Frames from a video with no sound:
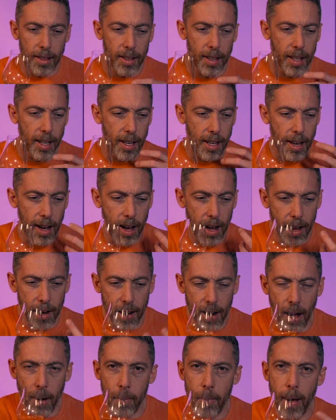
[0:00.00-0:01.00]
The
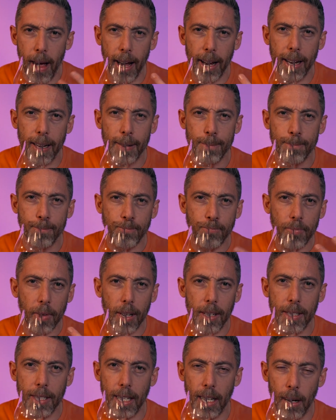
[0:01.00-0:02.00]
nutmeg,
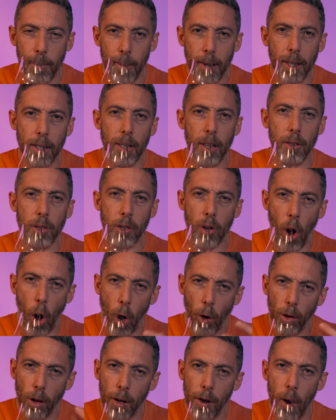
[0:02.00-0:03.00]
cinnamon, those
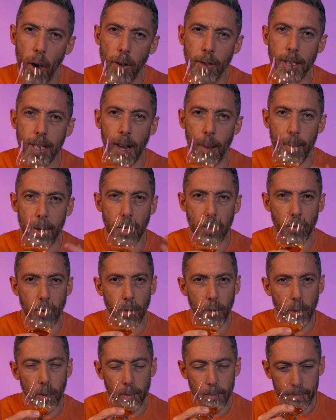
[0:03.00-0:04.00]
cola notes coming
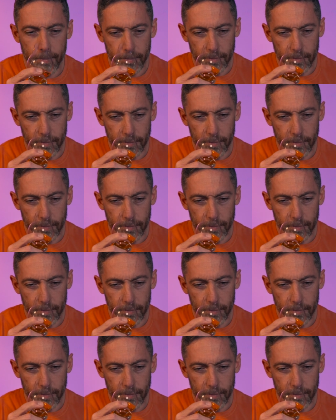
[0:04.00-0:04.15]
through.